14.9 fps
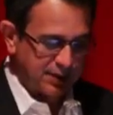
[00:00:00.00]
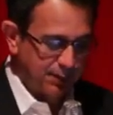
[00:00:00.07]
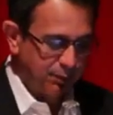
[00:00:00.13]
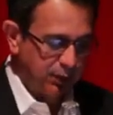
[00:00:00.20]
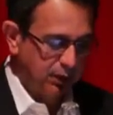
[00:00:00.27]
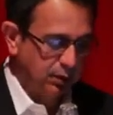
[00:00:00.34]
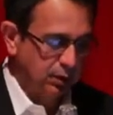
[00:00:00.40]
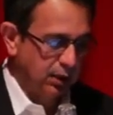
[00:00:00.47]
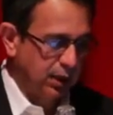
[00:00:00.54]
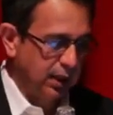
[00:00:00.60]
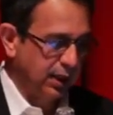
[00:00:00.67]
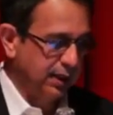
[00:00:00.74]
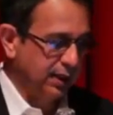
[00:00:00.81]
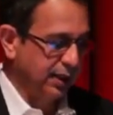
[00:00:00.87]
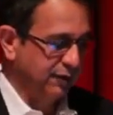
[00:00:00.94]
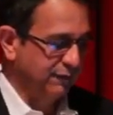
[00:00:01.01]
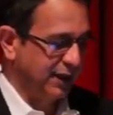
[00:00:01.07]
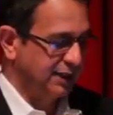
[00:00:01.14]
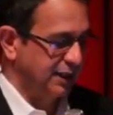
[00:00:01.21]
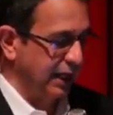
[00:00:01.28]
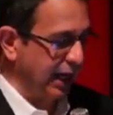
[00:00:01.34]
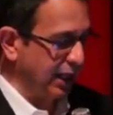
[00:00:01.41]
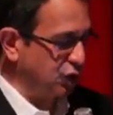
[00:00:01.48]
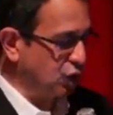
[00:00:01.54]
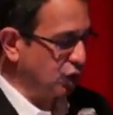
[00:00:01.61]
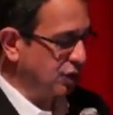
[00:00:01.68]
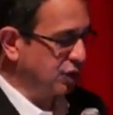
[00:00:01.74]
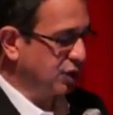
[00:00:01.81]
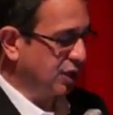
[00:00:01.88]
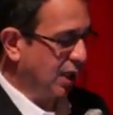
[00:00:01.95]
Simple
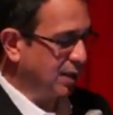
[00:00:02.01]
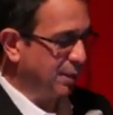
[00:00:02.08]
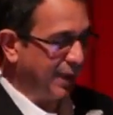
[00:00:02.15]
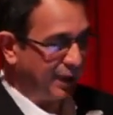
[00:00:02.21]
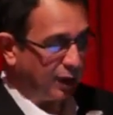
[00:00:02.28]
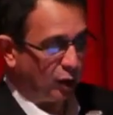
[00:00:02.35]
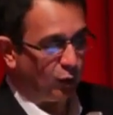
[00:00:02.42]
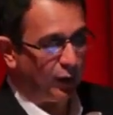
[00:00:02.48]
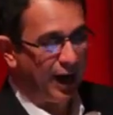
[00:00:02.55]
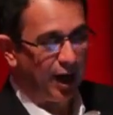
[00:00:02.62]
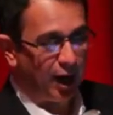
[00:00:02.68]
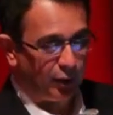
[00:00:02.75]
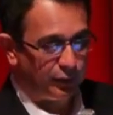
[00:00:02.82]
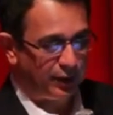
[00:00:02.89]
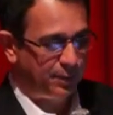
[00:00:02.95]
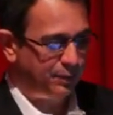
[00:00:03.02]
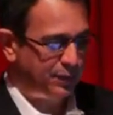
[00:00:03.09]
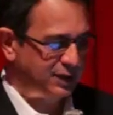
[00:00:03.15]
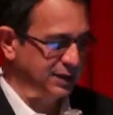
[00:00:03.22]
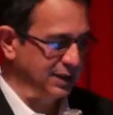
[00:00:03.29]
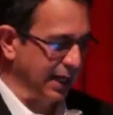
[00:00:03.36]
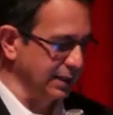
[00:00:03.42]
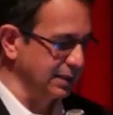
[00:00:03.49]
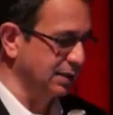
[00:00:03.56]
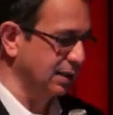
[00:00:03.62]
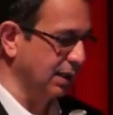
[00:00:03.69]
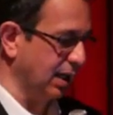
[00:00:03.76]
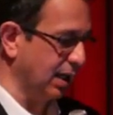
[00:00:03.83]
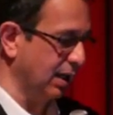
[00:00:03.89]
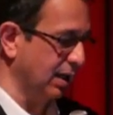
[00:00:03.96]
investigations, depending on how they
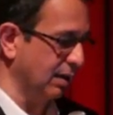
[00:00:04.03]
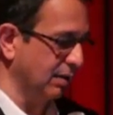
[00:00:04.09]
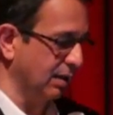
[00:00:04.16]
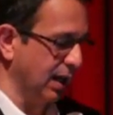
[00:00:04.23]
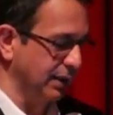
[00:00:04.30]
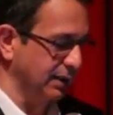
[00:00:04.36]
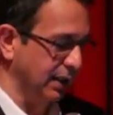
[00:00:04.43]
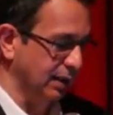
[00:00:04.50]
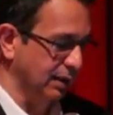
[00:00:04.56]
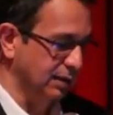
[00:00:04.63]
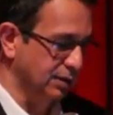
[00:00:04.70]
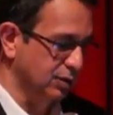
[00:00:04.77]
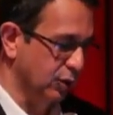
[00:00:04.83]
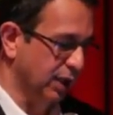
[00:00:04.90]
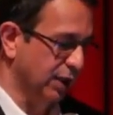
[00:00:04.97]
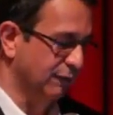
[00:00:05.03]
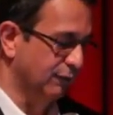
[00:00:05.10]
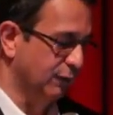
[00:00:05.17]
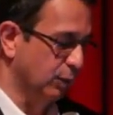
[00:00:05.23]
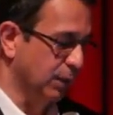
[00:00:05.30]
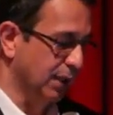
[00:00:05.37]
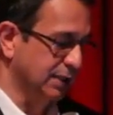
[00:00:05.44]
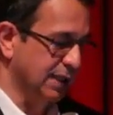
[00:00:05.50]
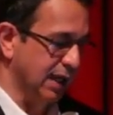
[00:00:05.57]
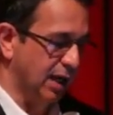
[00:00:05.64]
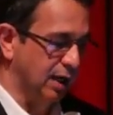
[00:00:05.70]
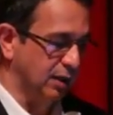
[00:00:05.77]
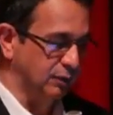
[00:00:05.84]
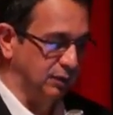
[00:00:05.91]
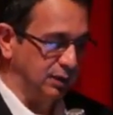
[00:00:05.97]
present, I think doing a full blood
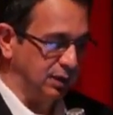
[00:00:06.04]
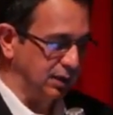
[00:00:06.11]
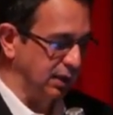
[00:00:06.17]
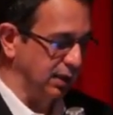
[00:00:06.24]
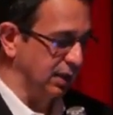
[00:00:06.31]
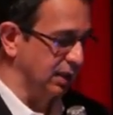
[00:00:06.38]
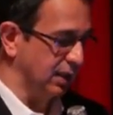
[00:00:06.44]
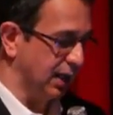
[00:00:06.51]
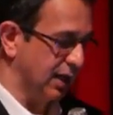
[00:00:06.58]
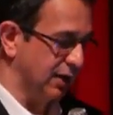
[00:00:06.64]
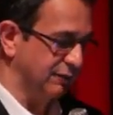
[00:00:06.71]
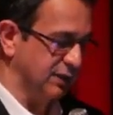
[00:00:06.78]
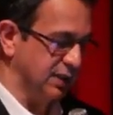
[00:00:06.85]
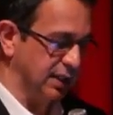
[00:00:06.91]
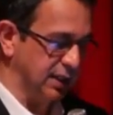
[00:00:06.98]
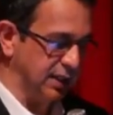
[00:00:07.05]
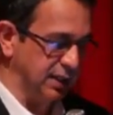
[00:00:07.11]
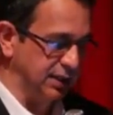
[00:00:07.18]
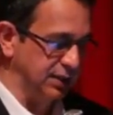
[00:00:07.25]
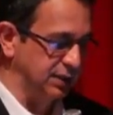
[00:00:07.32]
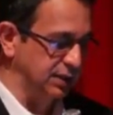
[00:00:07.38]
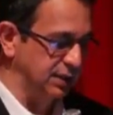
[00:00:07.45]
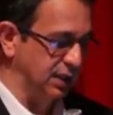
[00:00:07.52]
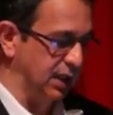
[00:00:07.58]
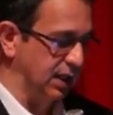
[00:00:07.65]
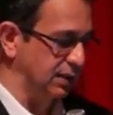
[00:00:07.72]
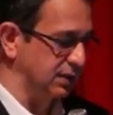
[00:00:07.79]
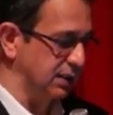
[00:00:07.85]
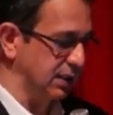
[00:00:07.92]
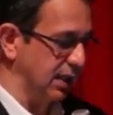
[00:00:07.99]
count, LFTs,
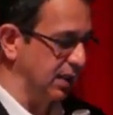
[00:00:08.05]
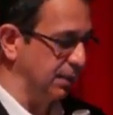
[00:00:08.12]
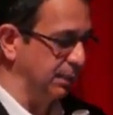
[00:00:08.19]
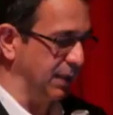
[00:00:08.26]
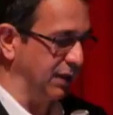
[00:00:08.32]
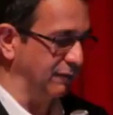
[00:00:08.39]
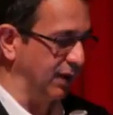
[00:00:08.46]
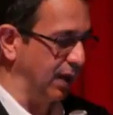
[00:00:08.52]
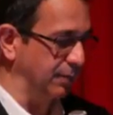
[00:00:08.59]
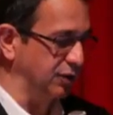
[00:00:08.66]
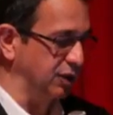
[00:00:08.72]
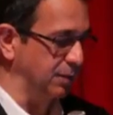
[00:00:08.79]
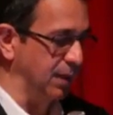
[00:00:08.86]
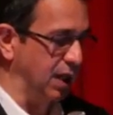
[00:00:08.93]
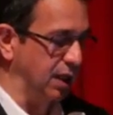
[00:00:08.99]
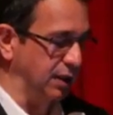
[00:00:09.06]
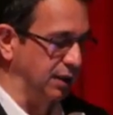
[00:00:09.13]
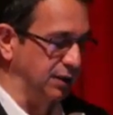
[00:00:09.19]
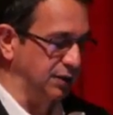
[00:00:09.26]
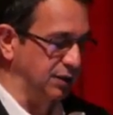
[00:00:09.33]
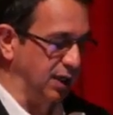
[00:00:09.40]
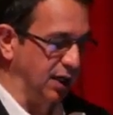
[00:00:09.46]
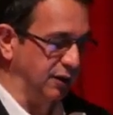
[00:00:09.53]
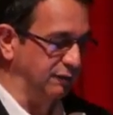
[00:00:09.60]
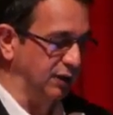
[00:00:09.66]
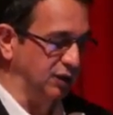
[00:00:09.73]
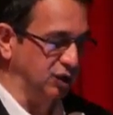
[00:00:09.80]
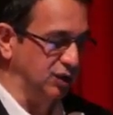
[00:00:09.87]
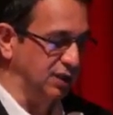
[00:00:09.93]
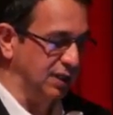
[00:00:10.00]
CRP, inflammatory markers, thyroid
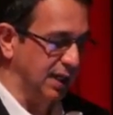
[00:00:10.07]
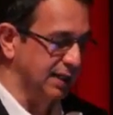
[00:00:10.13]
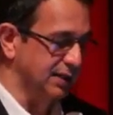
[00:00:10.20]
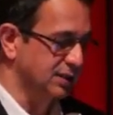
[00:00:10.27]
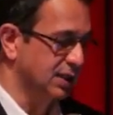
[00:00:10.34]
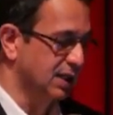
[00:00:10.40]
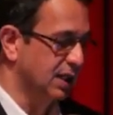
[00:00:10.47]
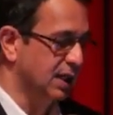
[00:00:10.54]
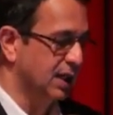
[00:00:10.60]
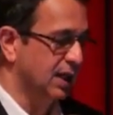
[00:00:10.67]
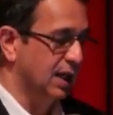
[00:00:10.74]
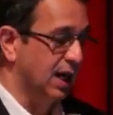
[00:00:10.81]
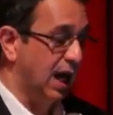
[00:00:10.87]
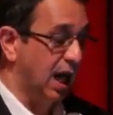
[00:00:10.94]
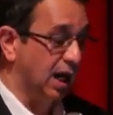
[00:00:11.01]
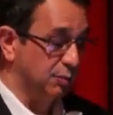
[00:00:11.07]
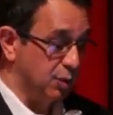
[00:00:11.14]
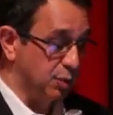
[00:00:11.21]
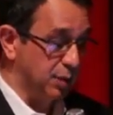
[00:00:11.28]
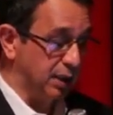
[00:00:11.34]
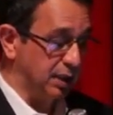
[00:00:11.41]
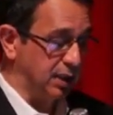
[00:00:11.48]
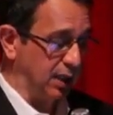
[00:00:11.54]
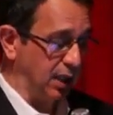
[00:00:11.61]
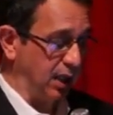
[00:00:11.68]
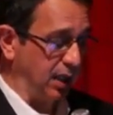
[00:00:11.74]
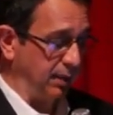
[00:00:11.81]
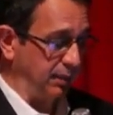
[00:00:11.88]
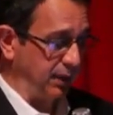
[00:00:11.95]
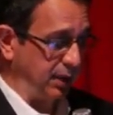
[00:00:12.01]
function tests, albumin
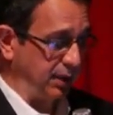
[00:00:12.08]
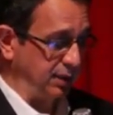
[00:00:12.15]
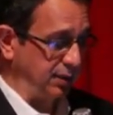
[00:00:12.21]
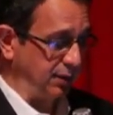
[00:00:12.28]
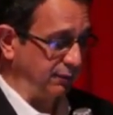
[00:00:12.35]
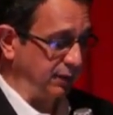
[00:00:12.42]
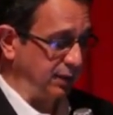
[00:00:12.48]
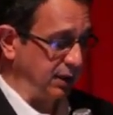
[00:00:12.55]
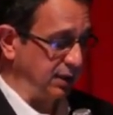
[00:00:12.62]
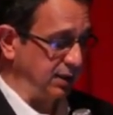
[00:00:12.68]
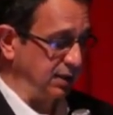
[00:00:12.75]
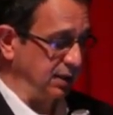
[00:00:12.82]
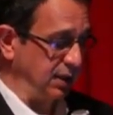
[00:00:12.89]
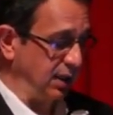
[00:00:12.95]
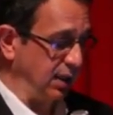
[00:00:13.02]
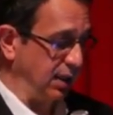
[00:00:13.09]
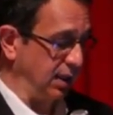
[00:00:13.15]
in some of these